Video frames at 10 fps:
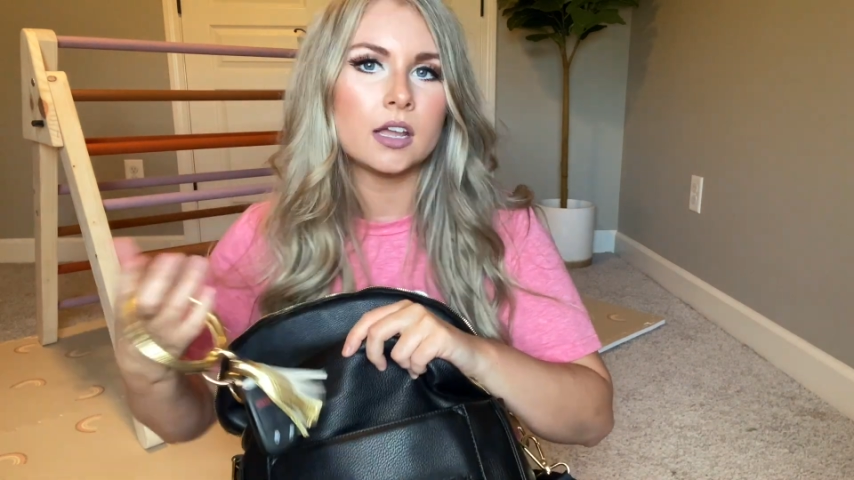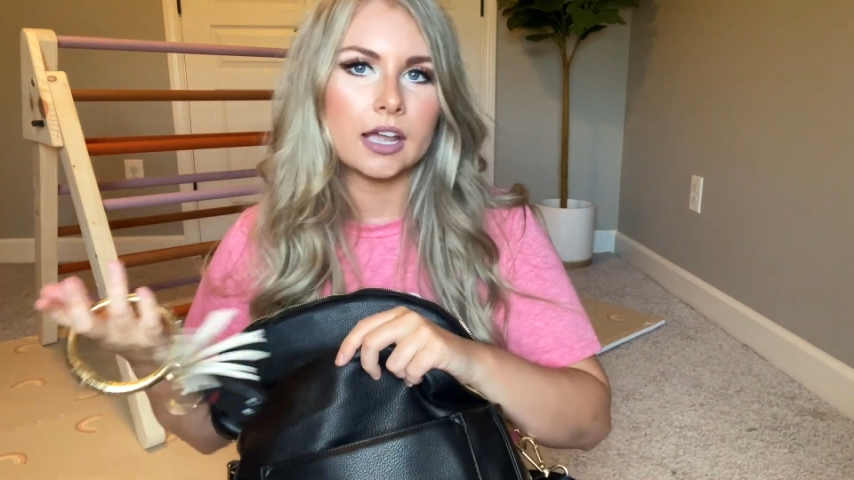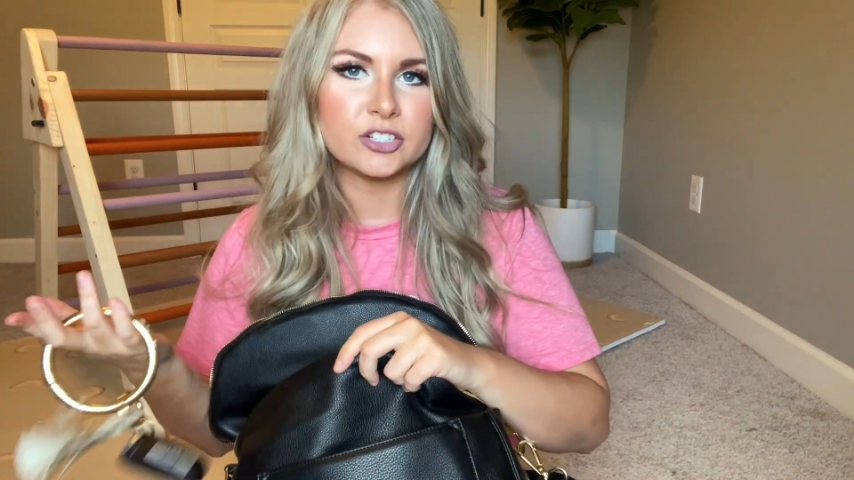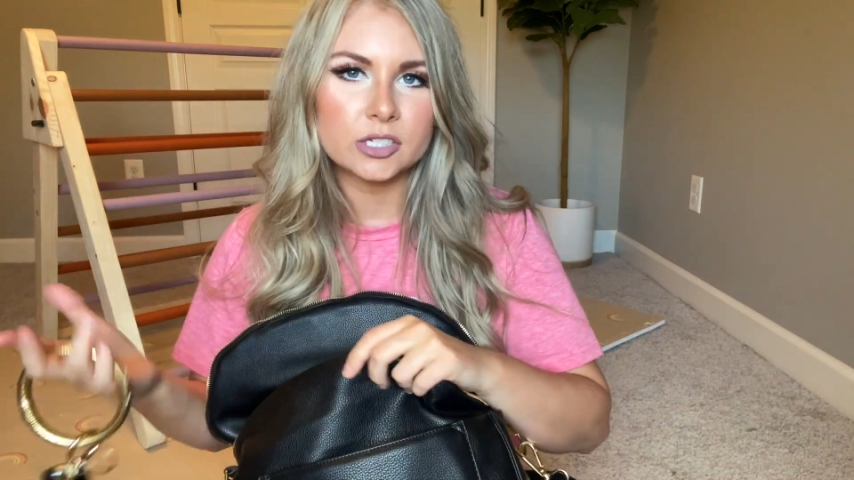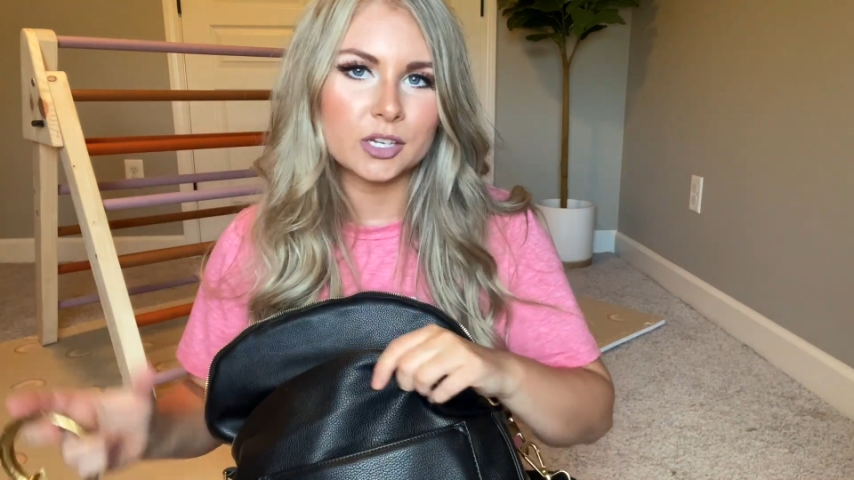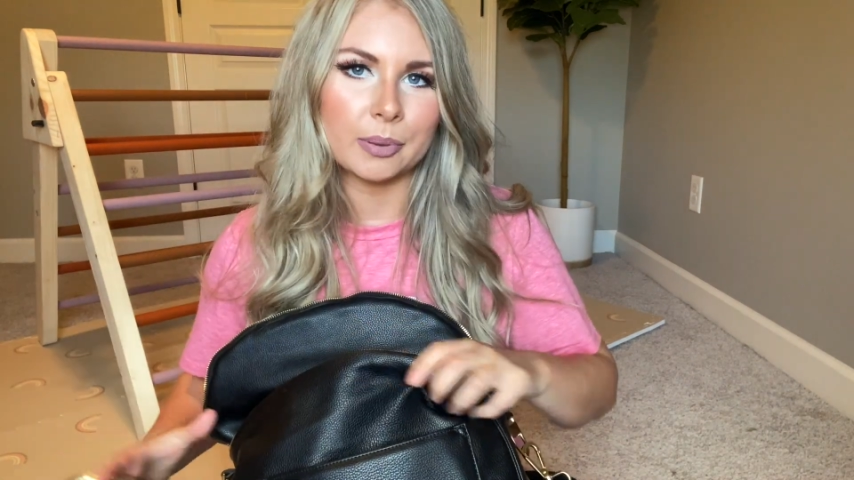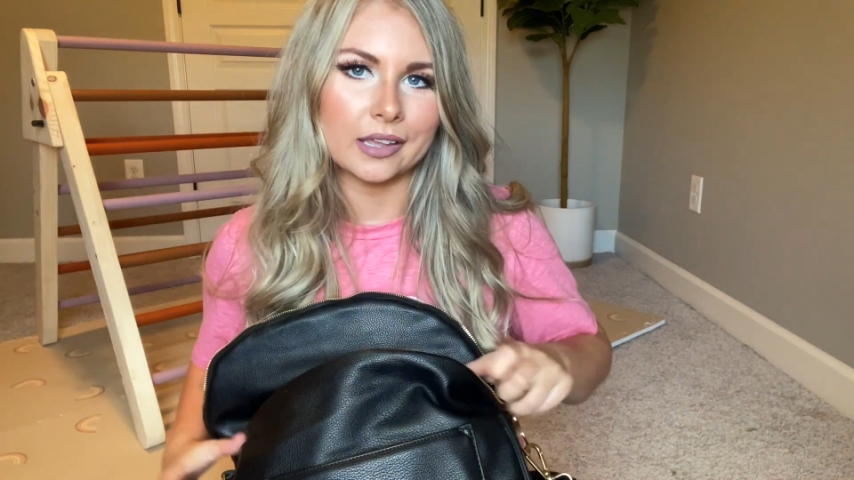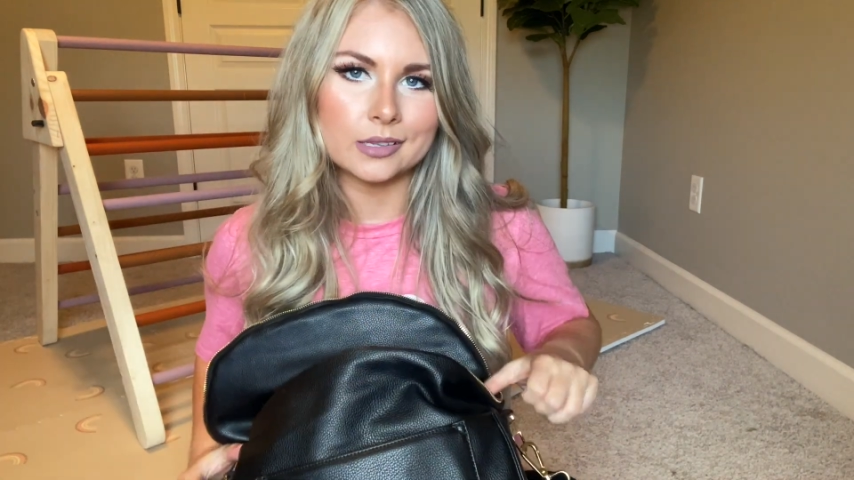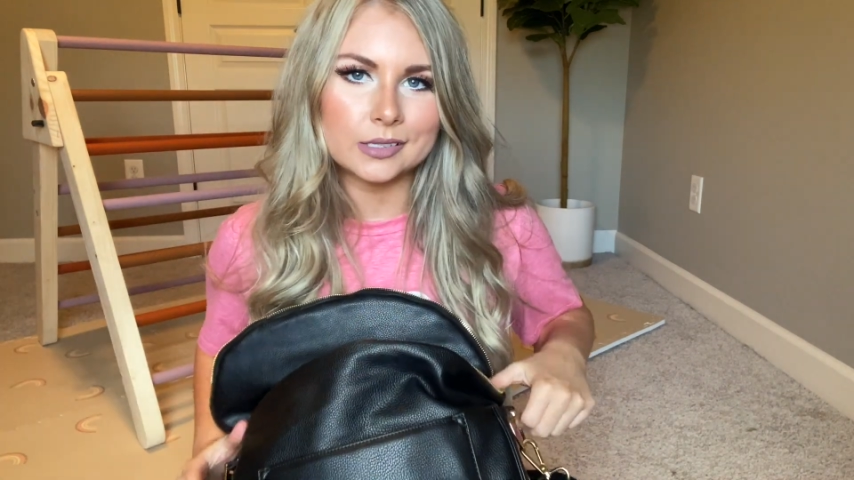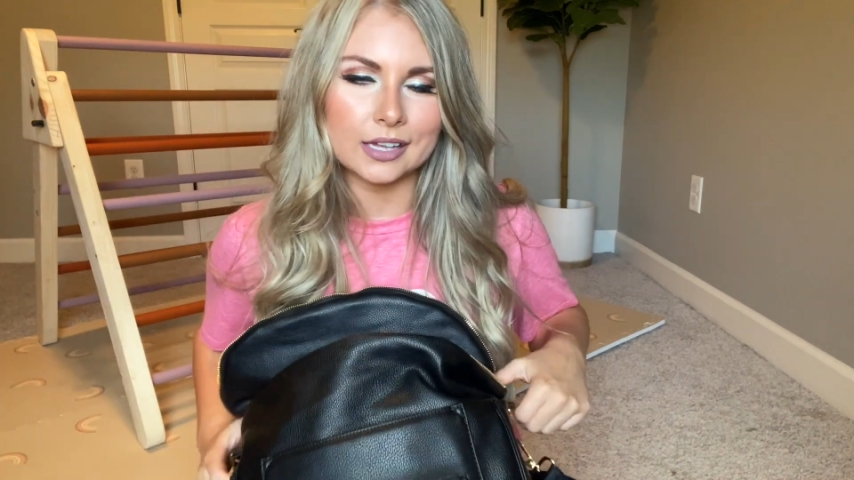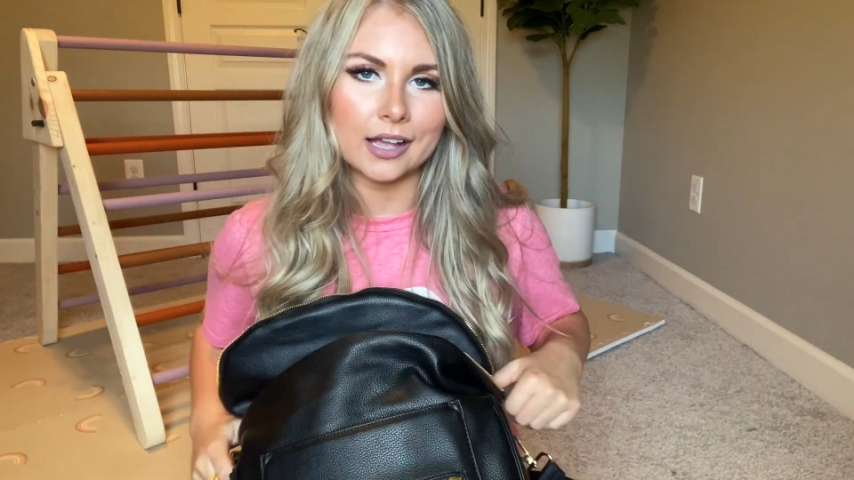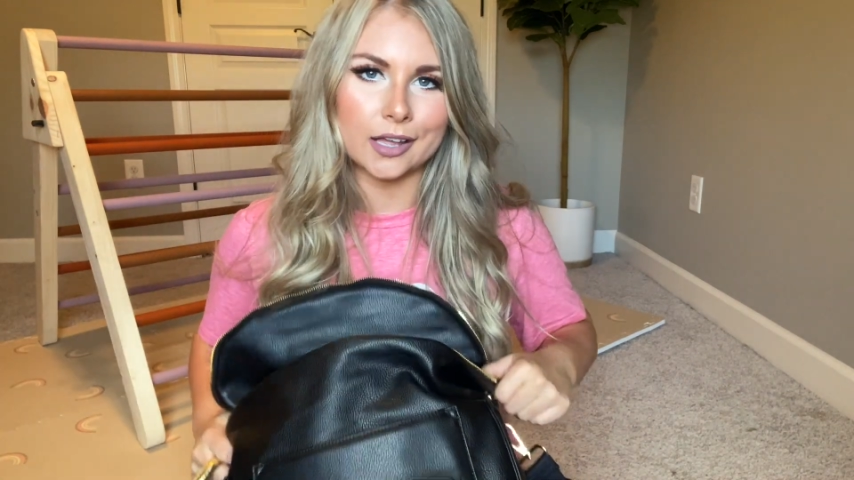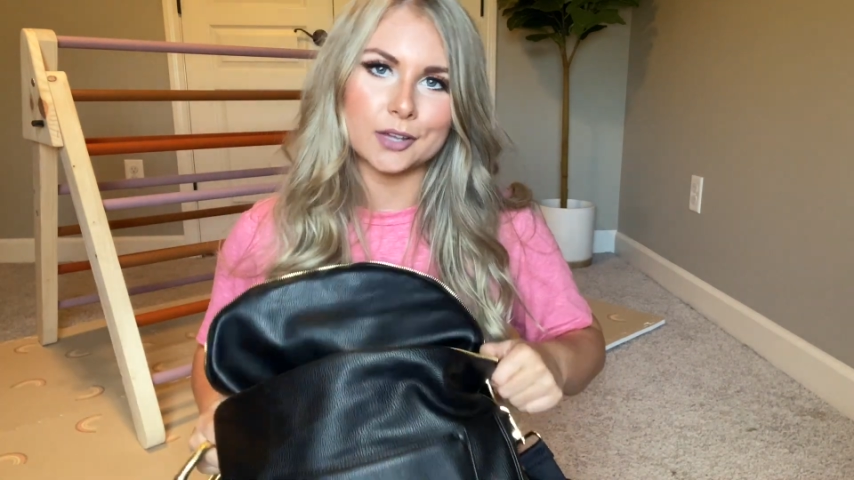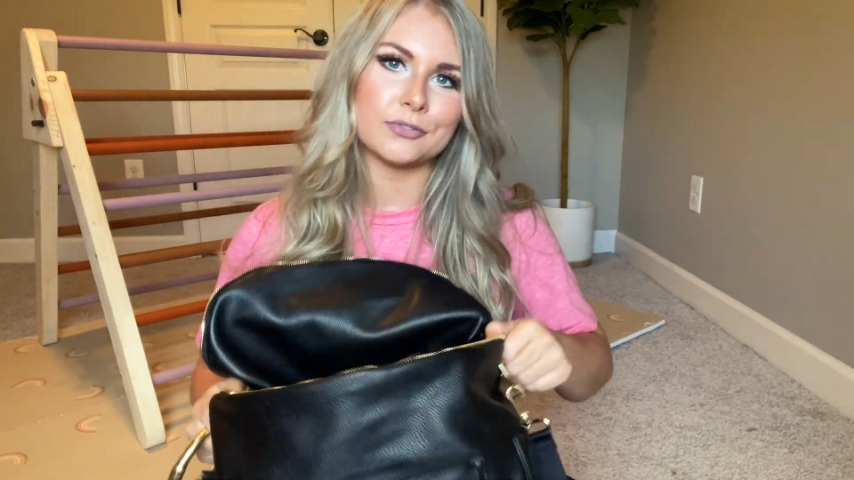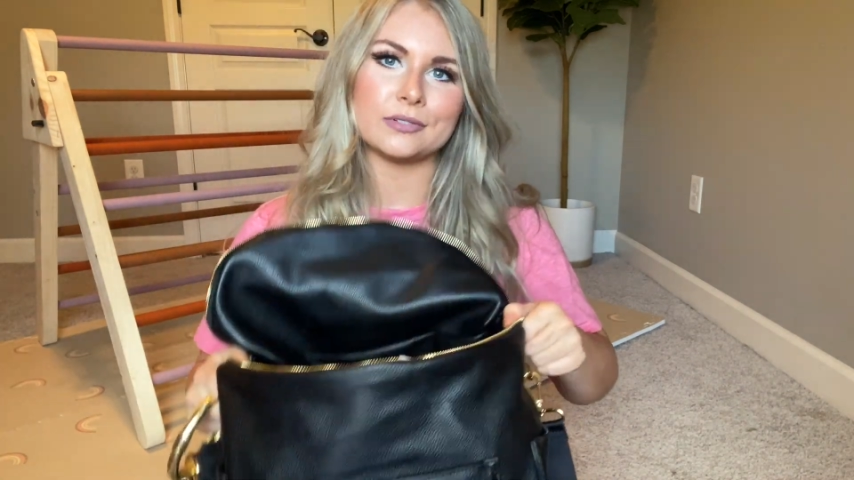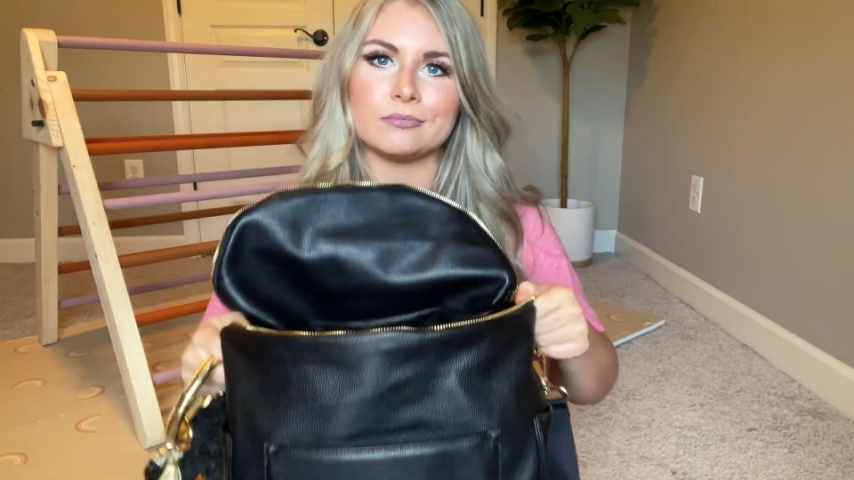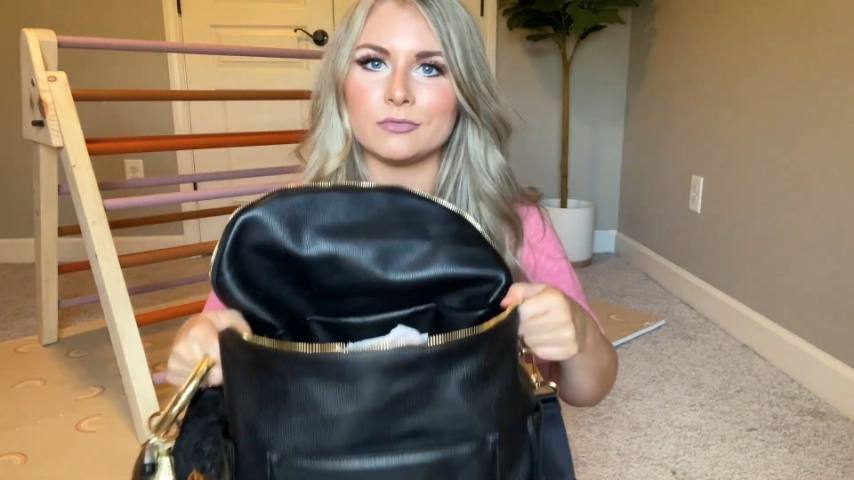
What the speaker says: It just depends. They kind of